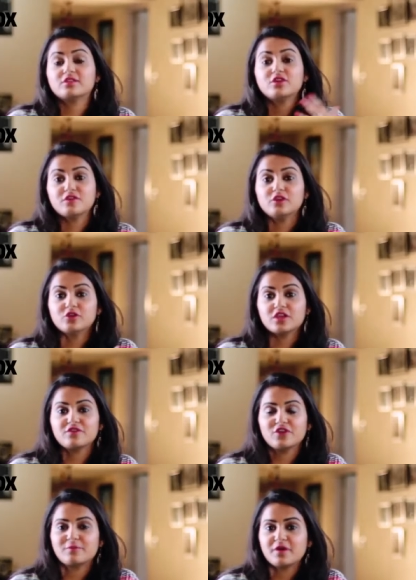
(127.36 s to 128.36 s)
So if you're looking
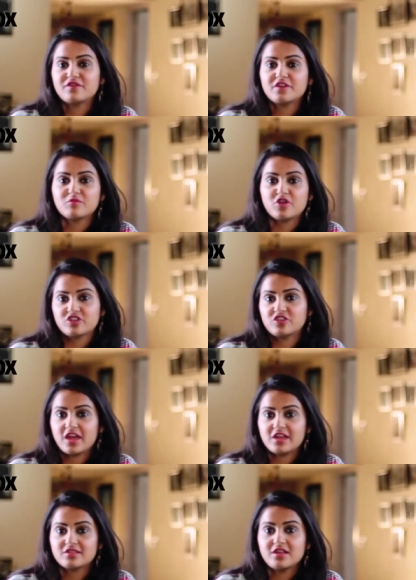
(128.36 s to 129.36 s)
for a perfect
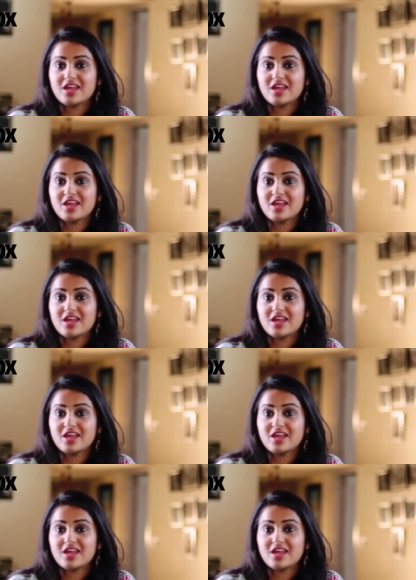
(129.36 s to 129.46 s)
moisturizer